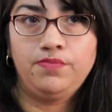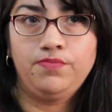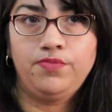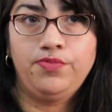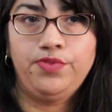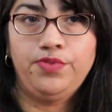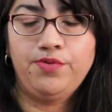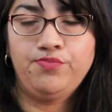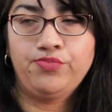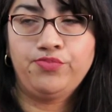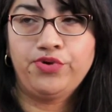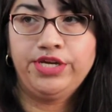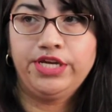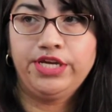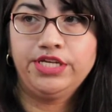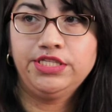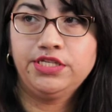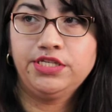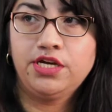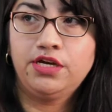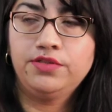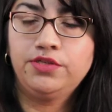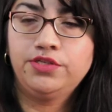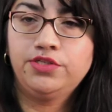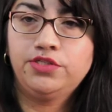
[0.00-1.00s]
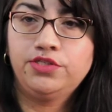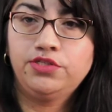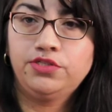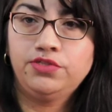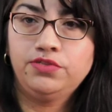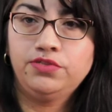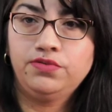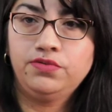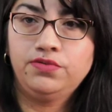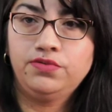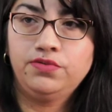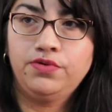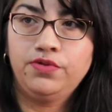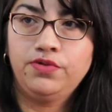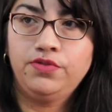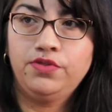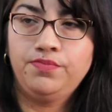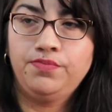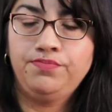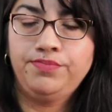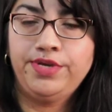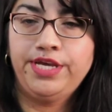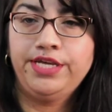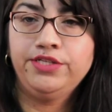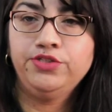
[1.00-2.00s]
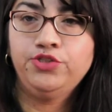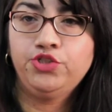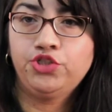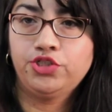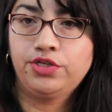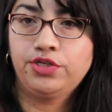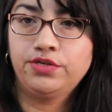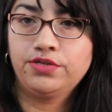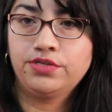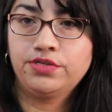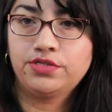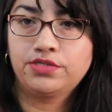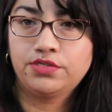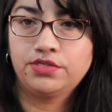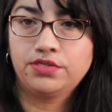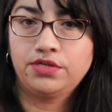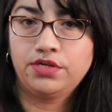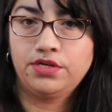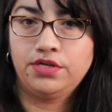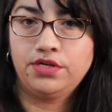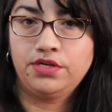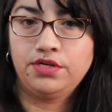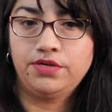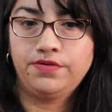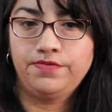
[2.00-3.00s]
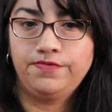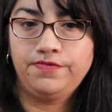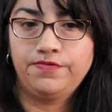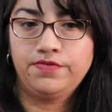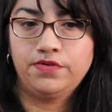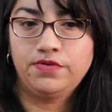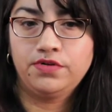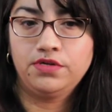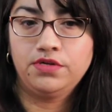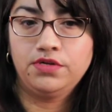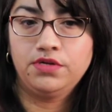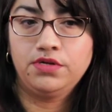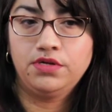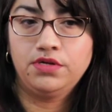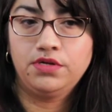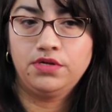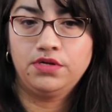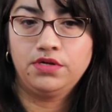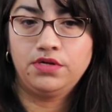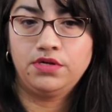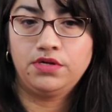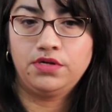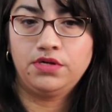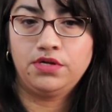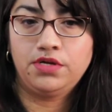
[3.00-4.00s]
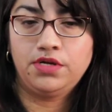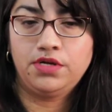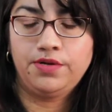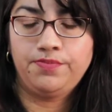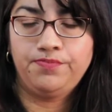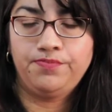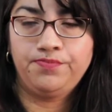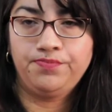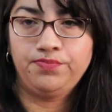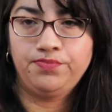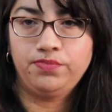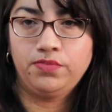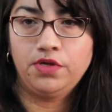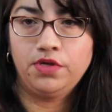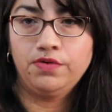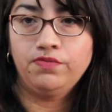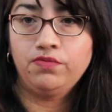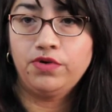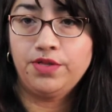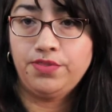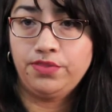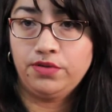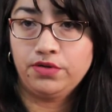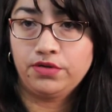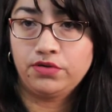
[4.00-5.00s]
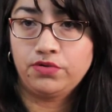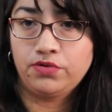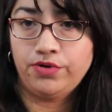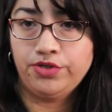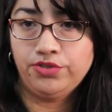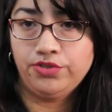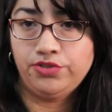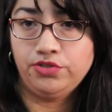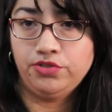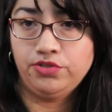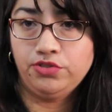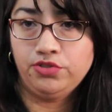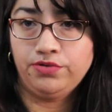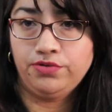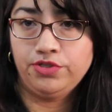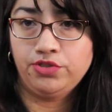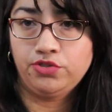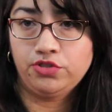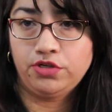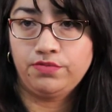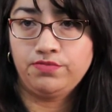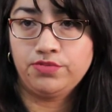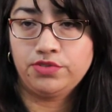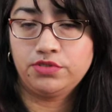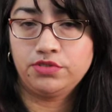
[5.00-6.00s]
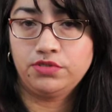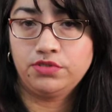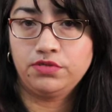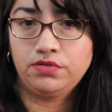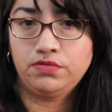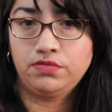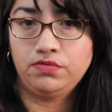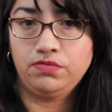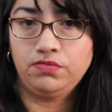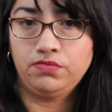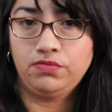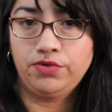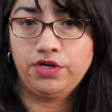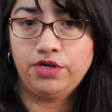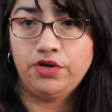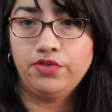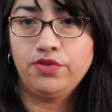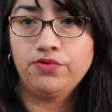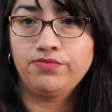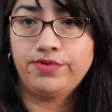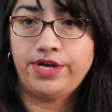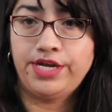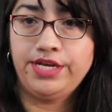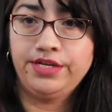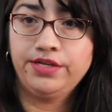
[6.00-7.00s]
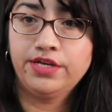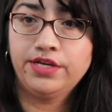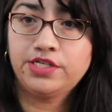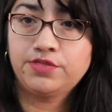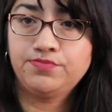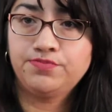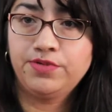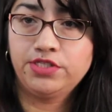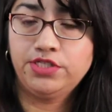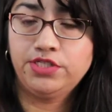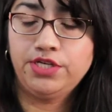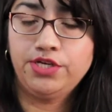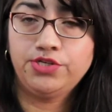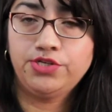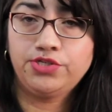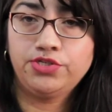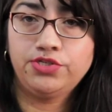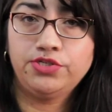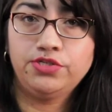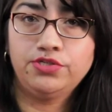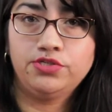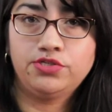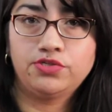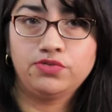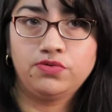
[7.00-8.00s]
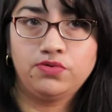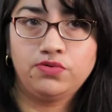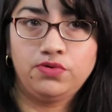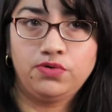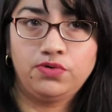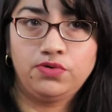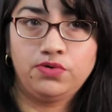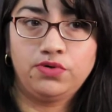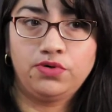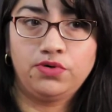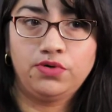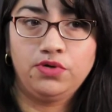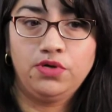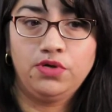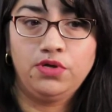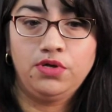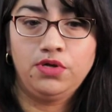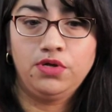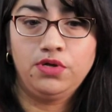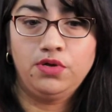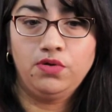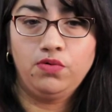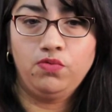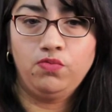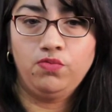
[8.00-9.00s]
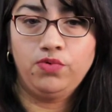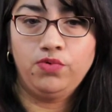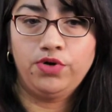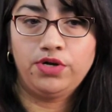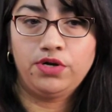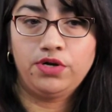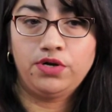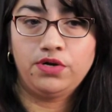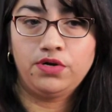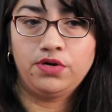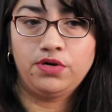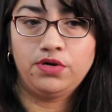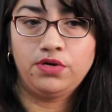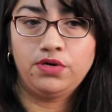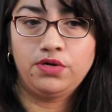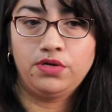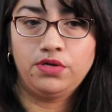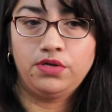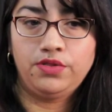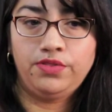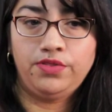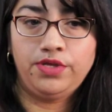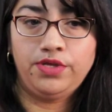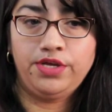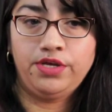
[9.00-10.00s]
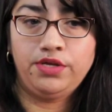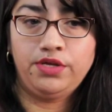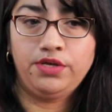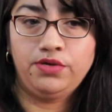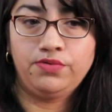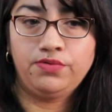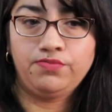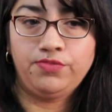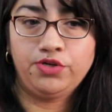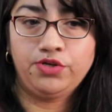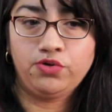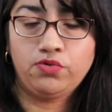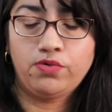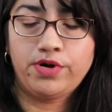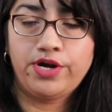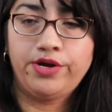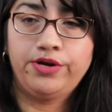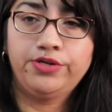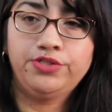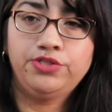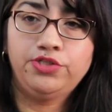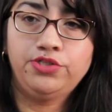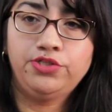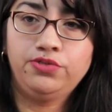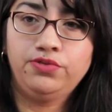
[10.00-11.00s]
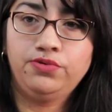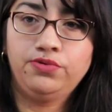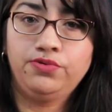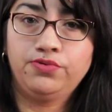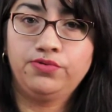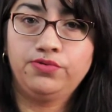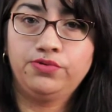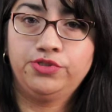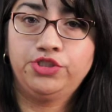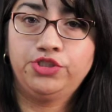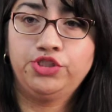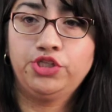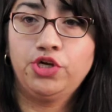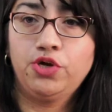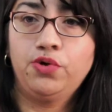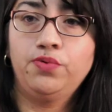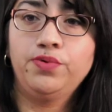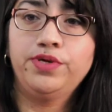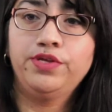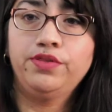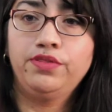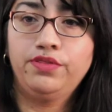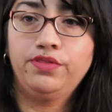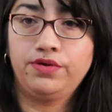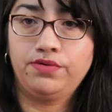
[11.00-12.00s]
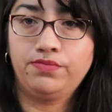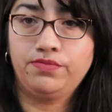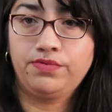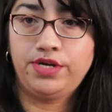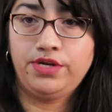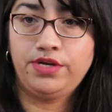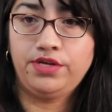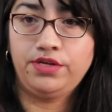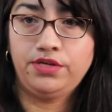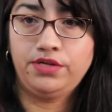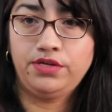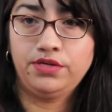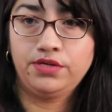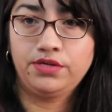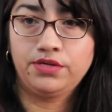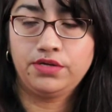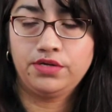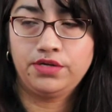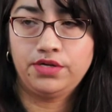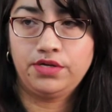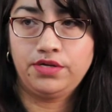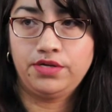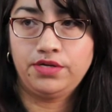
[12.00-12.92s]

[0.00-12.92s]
They break it down into the main chunks of what they're going to do in terms of what are the writing expectations or what are they required to show in their writing,